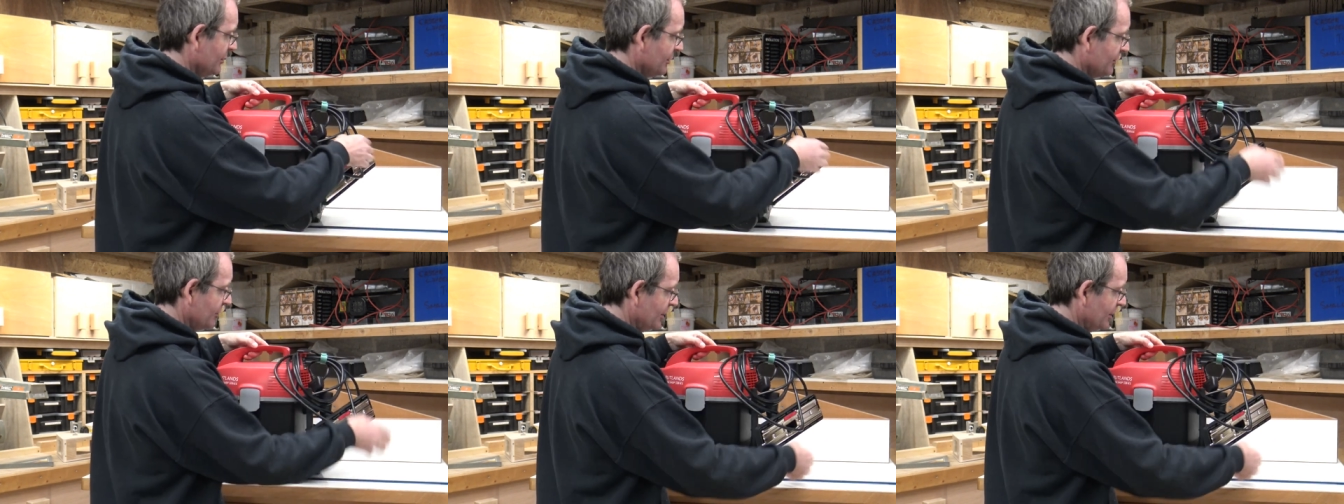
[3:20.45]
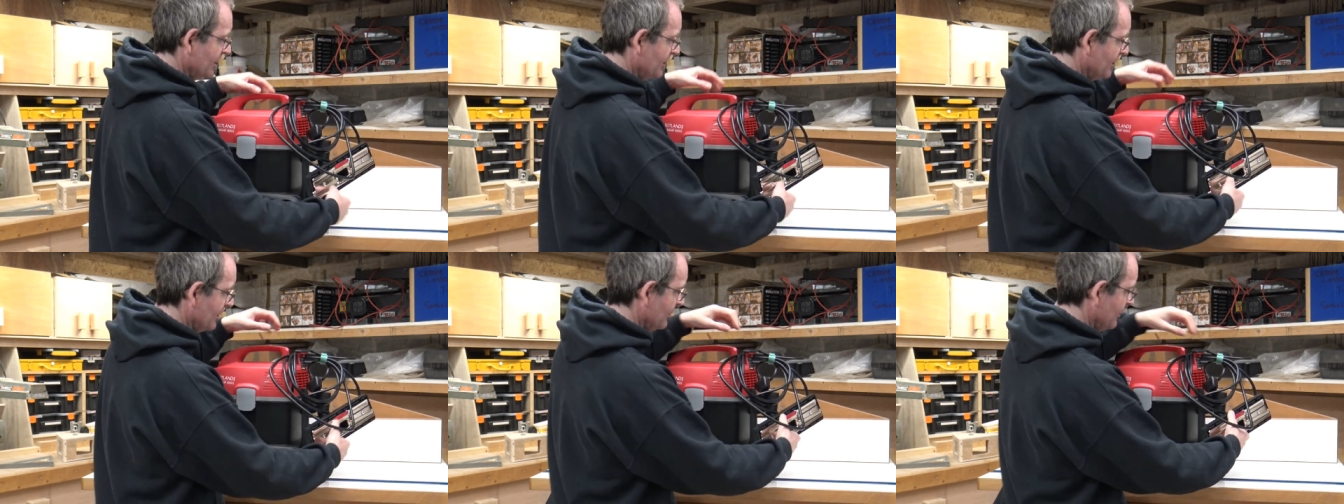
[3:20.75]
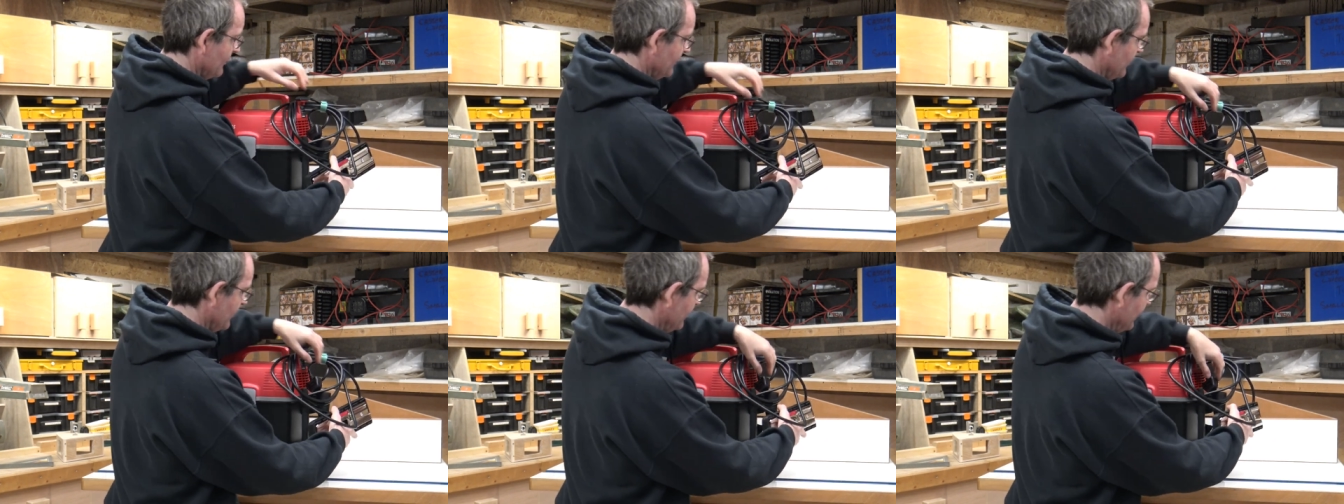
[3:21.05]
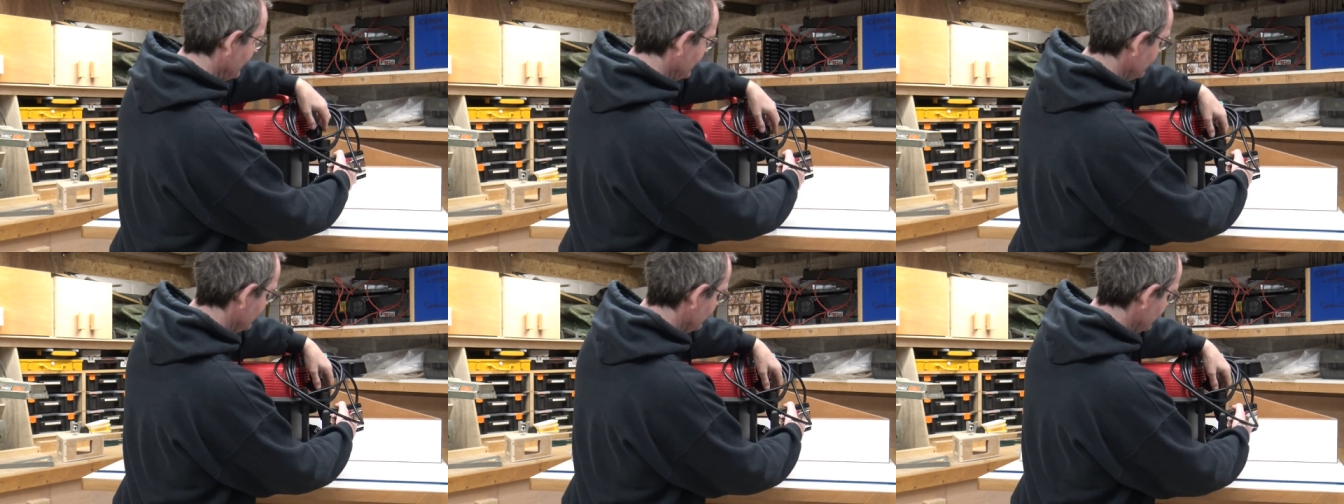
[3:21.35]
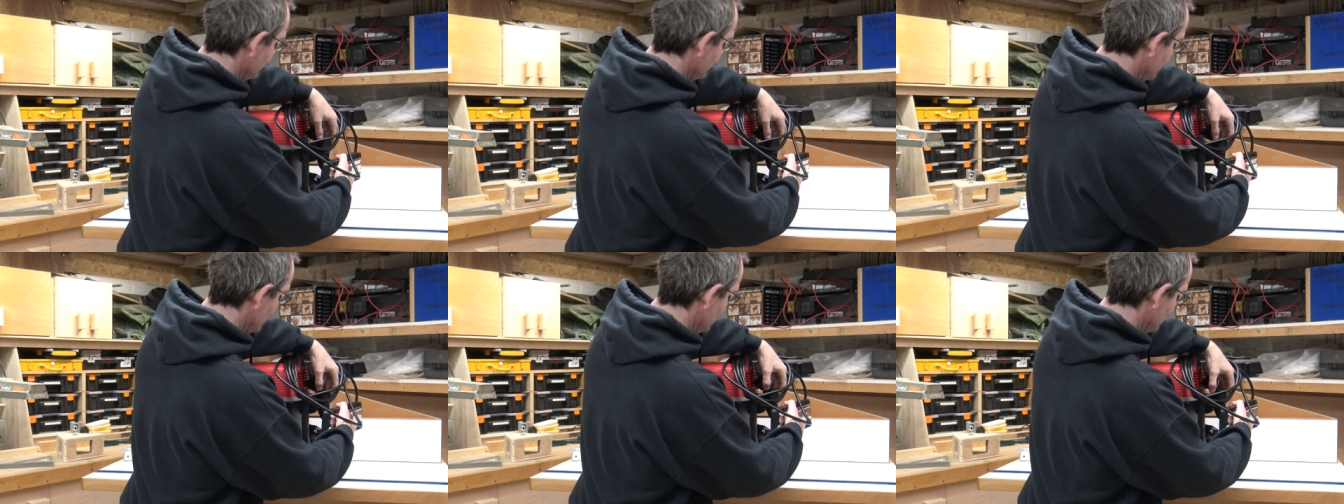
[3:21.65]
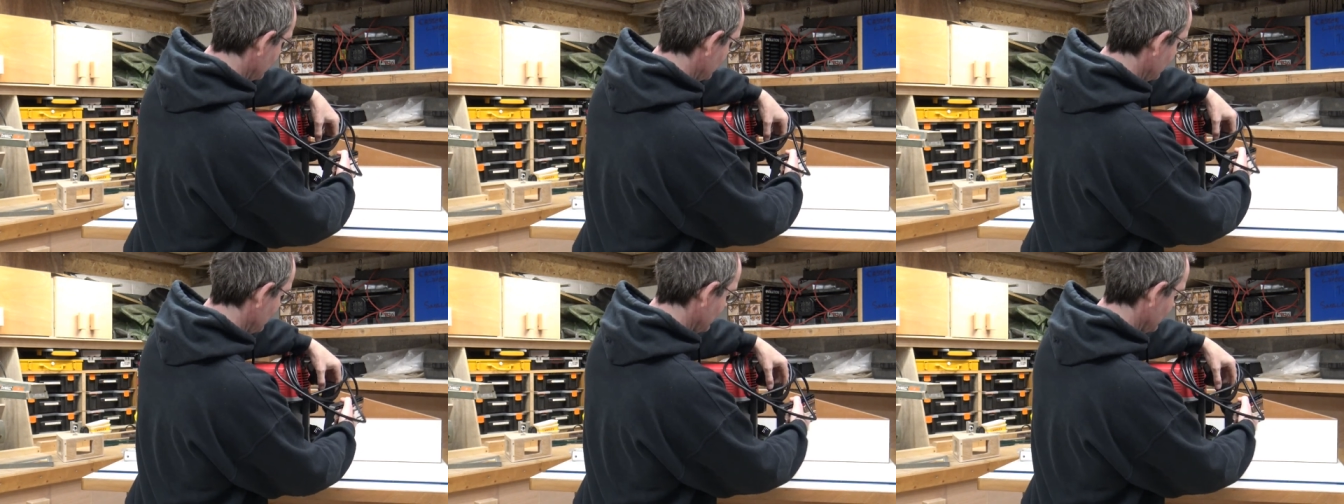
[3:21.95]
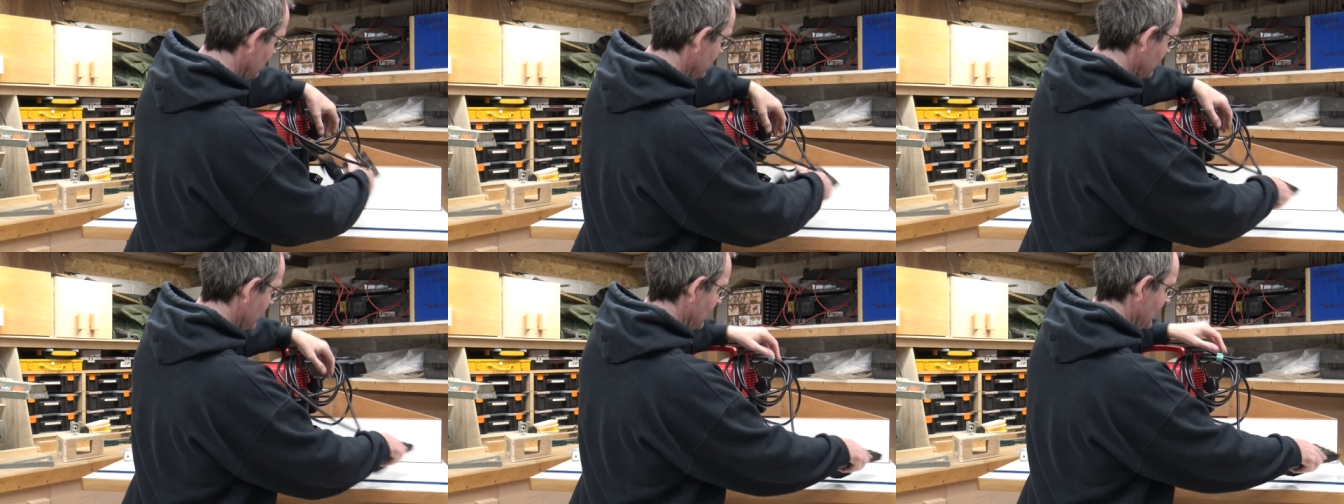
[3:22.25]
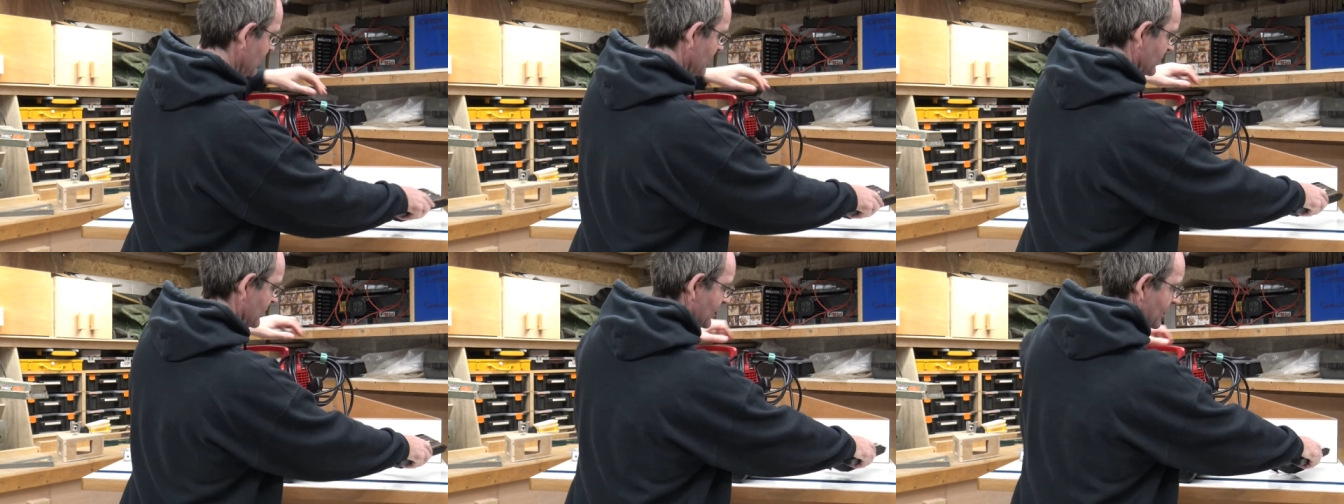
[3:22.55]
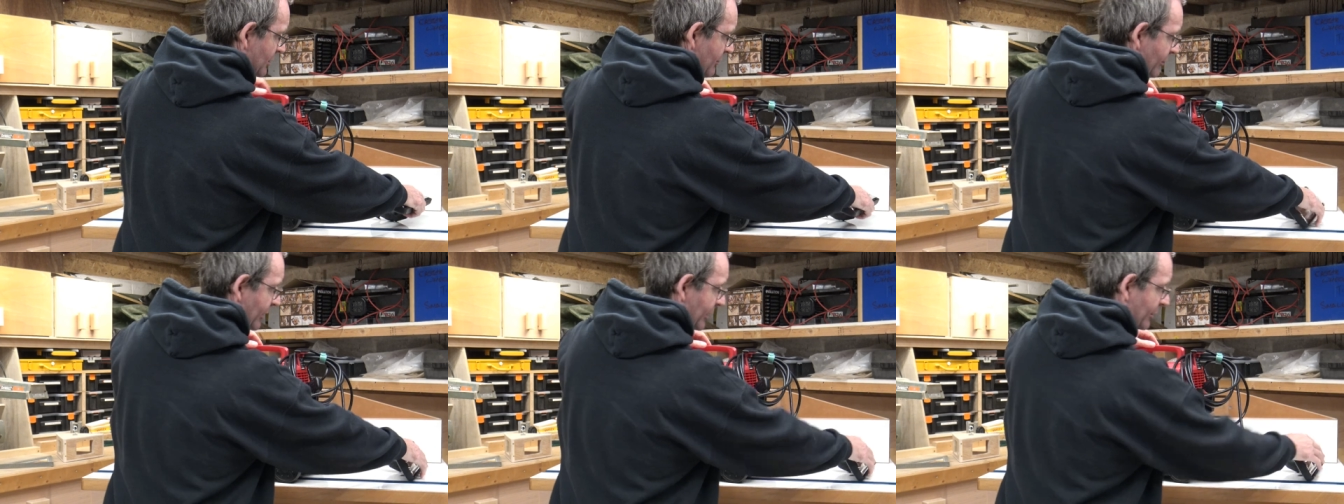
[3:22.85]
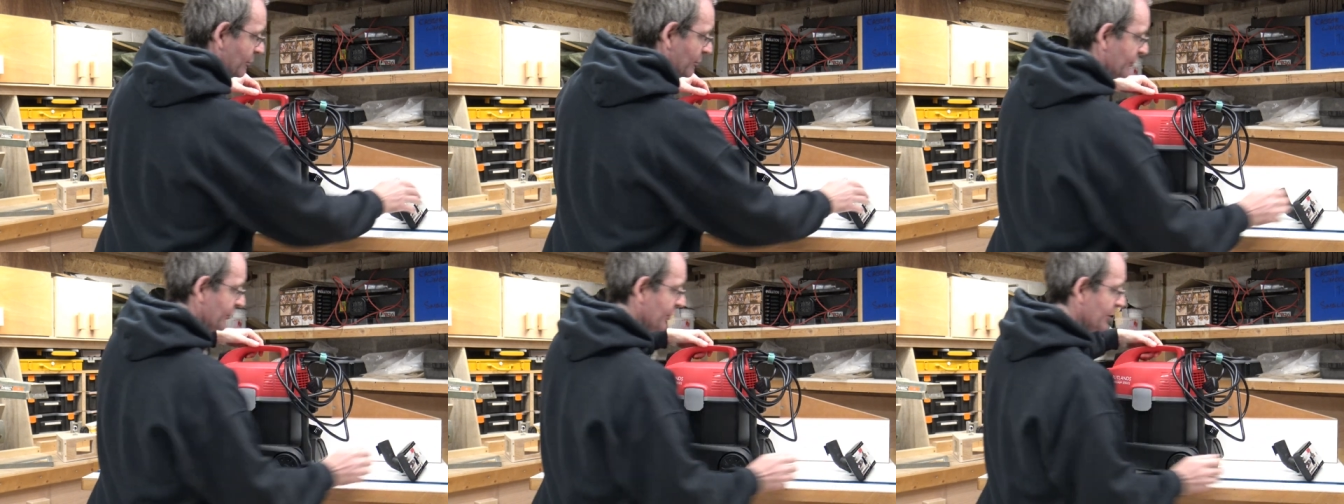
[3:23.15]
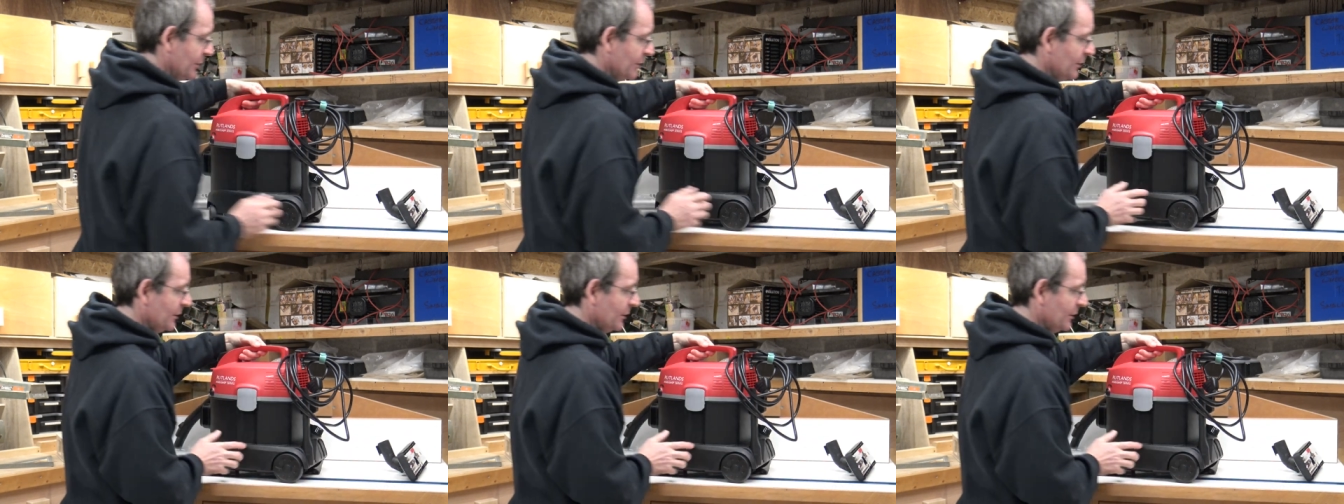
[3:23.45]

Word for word: I'll take that off the back because I can't get it can't get it round.